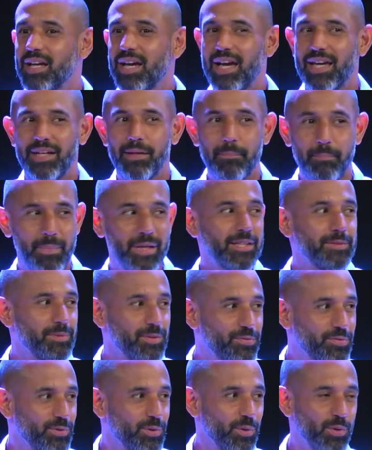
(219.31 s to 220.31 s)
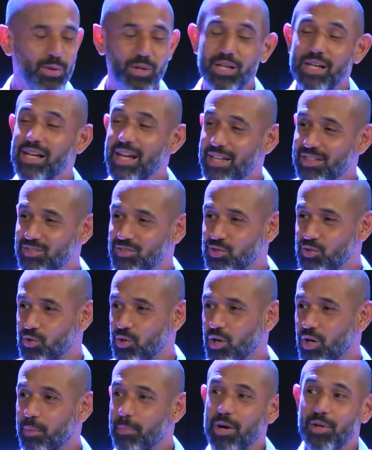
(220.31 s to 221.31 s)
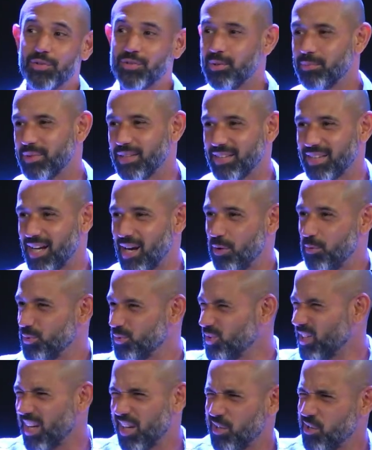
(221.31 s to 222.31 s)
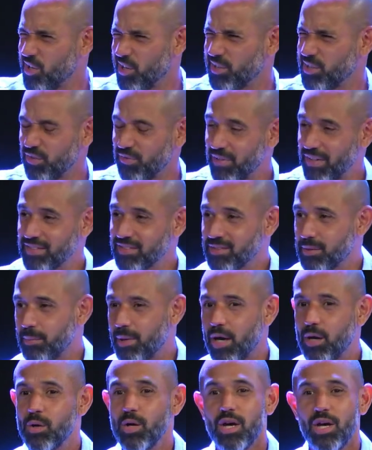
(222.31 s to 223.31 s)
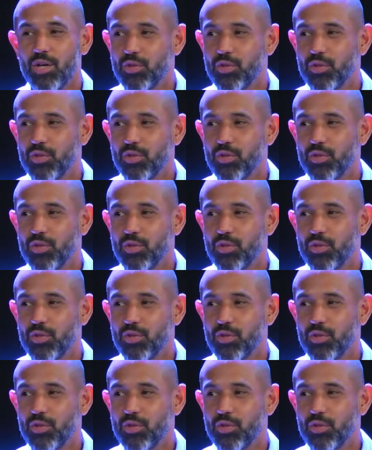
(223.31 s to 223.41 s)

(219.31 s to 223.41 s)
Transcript: and it makes me feel less strong about something that I was kind of on the fence about.